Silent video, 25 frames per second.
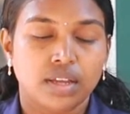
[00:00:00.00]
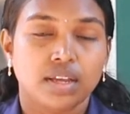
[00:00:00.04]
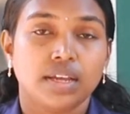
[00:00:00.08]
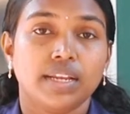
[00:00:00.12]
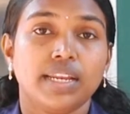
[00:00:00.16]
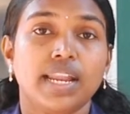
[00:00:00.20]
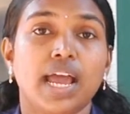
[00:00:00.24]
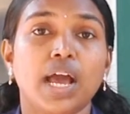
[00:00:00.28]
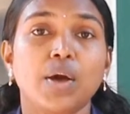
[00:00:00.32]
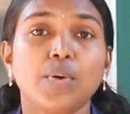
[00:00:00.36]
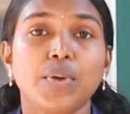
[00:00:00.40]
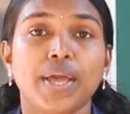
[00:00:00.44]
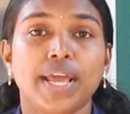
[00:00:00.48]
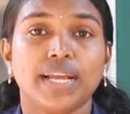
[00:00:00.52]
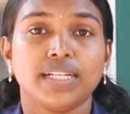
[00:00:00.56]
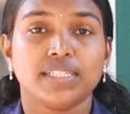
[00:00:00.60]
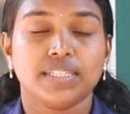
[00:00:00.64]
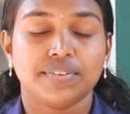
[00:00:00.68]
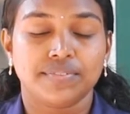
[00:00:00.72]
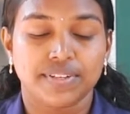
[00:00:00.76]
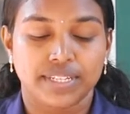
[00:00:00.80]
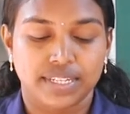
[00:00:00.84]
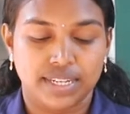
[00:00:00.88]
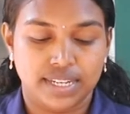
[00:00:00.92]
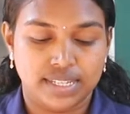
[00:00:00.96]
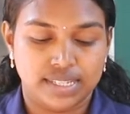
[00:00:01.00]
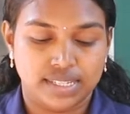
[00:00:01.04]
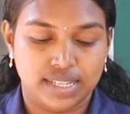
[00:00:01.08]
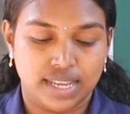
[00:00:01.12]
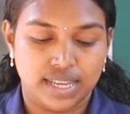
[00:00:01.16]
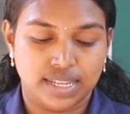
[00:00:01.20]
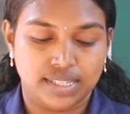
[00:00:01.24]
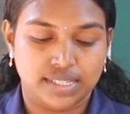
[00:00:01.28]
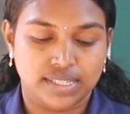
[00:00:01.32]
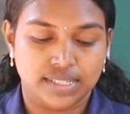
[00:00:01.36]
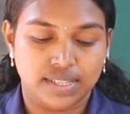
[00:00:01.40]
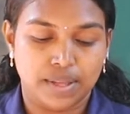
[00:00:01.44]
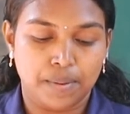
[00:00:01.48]
Now, activity
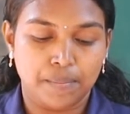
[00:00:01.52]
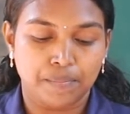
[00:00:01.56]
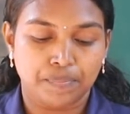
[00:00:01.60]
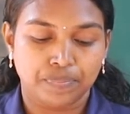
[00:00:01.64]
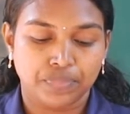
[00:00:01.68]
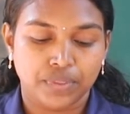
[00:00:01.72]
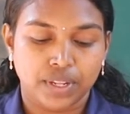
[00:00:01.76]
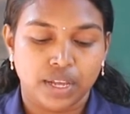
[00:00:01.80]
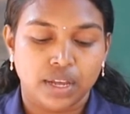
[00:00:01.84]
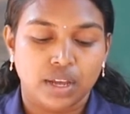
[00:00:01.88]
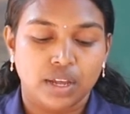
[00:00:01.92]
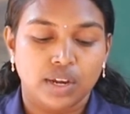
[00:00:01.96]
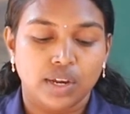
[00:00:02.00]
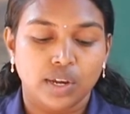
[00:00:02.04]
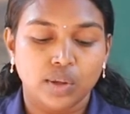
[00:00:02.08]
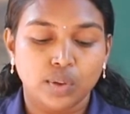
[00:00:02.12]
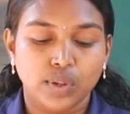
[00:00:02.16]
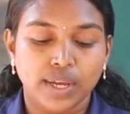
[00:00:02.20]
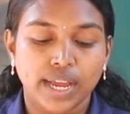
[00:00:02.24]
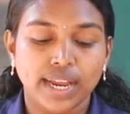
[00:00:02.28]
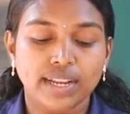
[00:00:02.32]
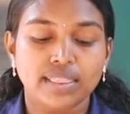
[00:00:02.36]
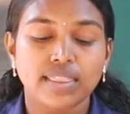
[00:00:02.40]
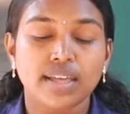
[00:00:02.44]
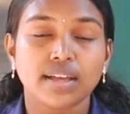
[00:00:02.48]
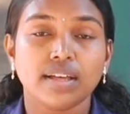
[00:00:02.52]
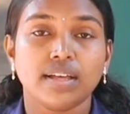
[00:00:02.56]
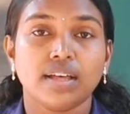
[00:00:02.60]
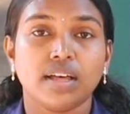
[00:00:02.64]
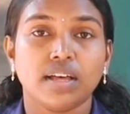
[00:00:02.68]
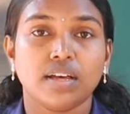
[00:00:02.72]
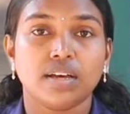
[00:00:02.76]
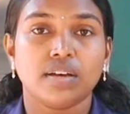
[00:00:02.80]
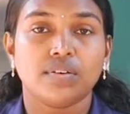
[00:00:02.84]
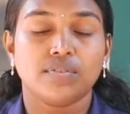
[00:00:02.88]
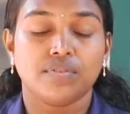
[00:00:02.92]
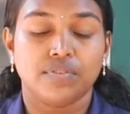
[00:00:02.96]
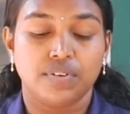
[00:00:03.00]
6. Look at
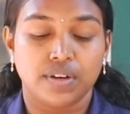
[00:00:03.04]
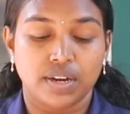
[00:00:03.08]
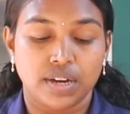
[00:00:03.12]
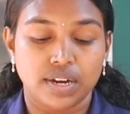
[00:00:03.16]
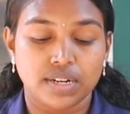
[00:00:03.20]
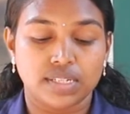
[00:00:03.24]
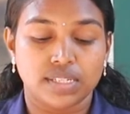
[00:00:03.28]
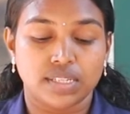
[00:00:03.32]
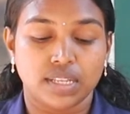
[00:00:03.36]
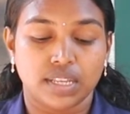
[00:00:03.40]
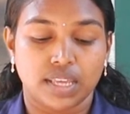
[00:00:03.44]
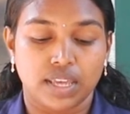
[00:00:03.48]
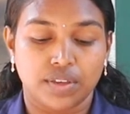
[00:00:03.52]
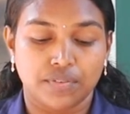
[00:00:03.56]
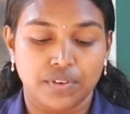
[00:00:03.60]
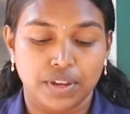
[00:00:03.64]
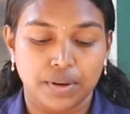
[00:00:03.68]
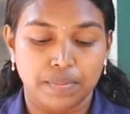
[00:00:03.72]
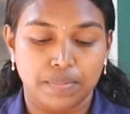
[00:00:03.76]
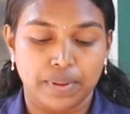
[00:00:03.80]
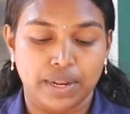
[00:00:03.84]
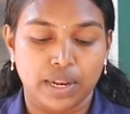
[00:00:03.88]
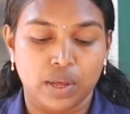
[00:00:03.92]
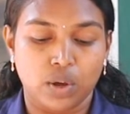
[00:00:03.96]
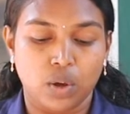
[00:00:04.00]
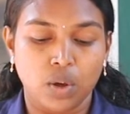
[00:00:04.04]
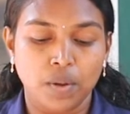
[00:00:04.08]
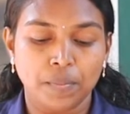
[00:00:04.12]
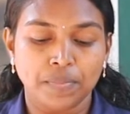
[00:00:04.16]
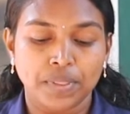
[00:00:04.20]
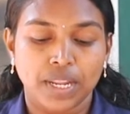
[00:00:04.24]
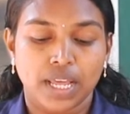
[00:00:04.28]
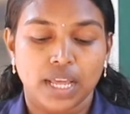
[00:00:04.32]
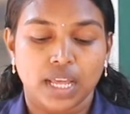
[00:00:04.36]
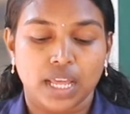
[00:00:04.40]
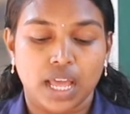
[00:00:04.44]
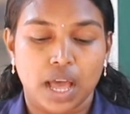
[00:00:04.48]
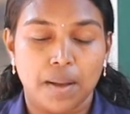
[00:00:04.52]
the words given below.
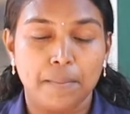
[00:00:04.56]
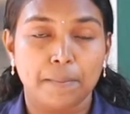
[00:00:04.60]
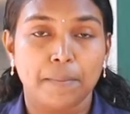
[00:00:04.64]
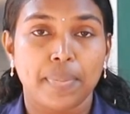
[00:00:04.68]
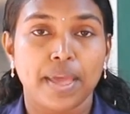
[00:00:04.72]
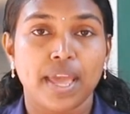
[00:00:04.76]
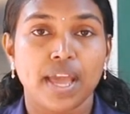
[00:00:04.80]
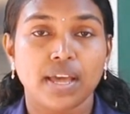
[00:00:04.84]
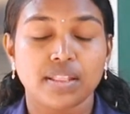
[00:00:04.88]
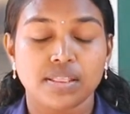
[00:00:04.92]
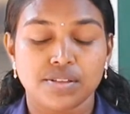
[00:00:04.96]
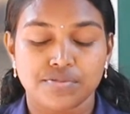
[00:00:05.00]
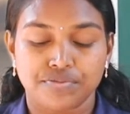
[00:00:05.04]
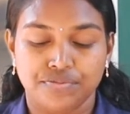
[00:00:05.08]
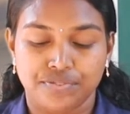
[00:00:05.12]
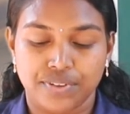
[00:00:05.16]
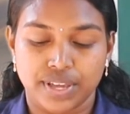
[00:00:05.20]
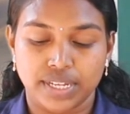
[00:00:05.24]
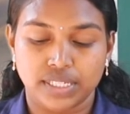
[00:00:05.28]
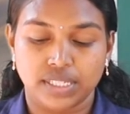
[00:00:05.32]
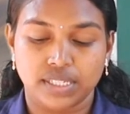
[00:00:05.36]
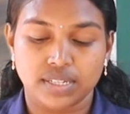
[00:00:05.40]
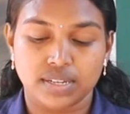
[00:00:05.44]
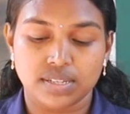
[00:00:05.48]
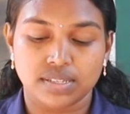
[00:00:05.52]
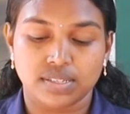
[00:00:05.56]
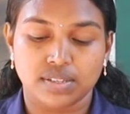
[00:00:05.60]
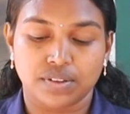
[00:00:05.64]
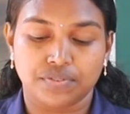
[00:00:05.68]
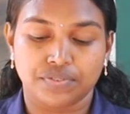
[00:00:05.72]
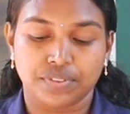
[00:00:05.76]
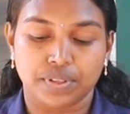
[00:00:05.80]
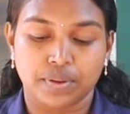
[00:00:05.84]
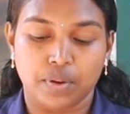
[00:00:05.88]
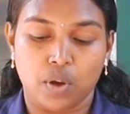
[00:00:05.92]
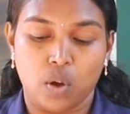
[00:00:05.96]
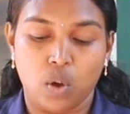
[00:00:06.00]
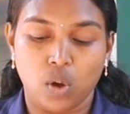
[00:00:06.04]
Compare the features
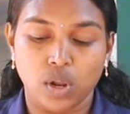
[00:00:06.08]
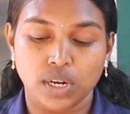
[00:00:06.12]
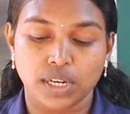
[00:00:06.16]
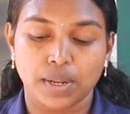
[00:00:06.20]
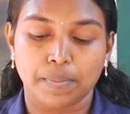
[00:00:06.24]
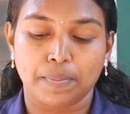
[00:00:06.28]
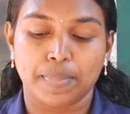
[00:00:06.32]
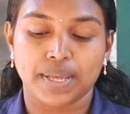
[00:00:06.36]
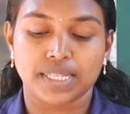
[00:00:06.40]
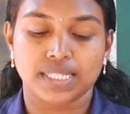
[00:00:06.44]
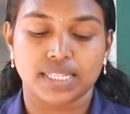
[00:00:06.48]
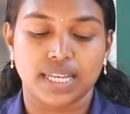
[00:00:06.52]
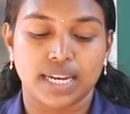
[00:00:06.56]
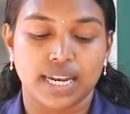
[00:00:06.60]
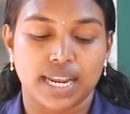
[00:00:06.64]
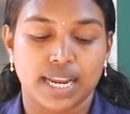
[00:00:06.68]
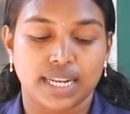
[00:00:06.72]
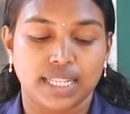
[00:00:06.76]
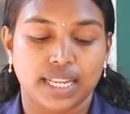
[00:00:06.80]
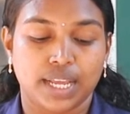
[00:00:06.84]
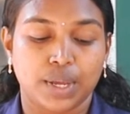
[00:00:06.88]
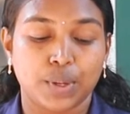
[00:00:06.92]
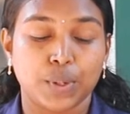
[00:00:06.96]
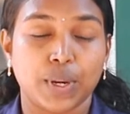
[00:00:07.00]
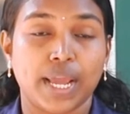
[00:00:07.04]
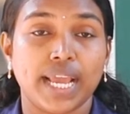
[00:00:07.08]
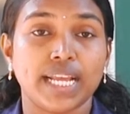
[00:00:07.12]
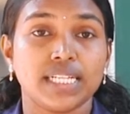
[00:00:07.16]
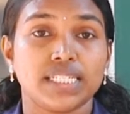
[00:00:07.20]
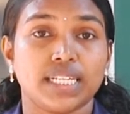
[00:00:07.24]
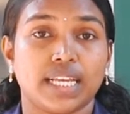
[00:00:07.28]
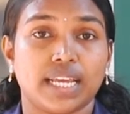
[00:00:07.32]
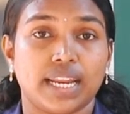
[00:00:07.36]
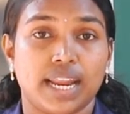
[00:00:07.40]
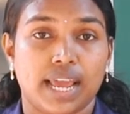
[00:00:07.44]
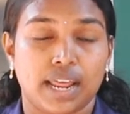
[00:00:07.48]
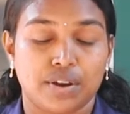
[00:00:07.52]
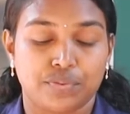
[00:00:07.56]
of the old peasant and the
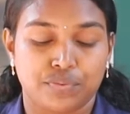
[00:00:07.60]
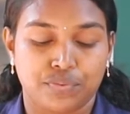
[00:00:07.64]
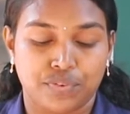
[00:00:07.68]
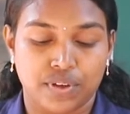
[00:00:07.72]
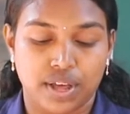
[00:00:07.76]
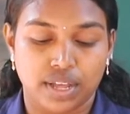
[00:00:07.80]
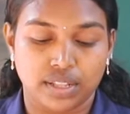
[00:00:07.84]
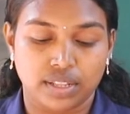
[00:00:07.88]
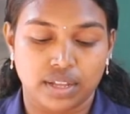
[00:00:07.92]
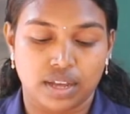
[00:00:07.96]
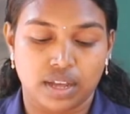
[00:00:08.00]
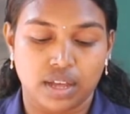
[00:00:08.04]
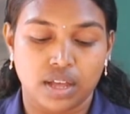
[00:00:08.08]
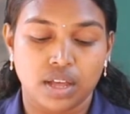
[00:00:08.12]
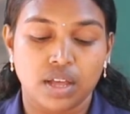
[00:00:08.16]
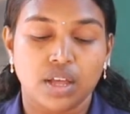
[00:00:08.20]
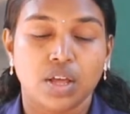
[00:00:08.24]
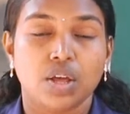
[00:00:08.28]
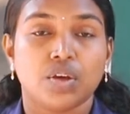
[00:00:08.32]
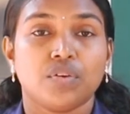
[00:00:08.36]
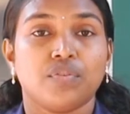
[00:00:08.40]
great grandfather.